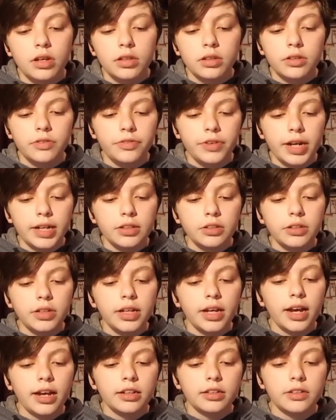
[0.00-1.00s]
The
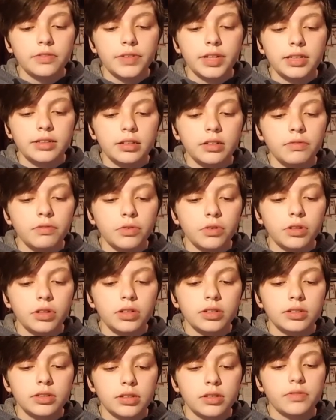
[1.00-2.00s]
Factory Act of
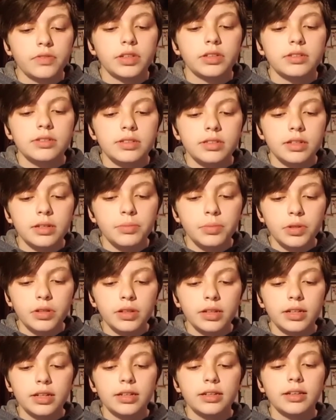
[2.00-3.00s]
1847
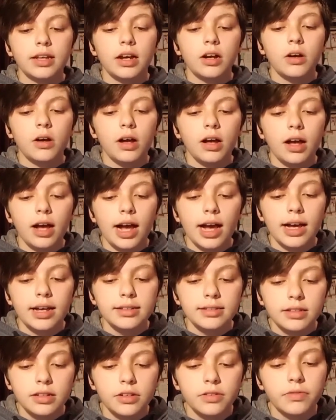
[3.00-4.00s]
stipulated that
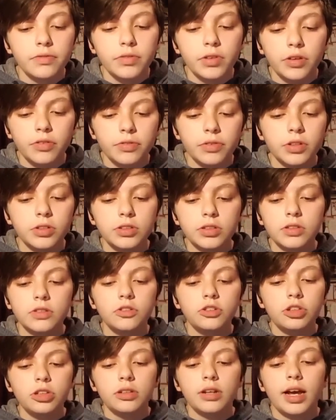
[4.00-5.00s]
as of the 1st
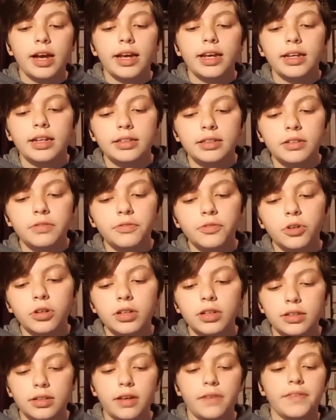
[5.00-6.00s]
of July,
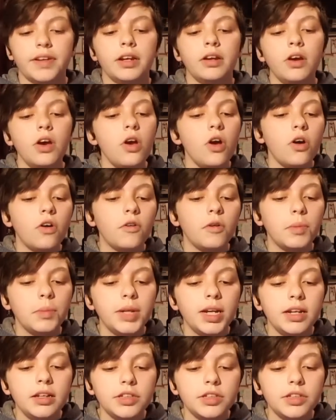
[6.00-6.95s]
1847, women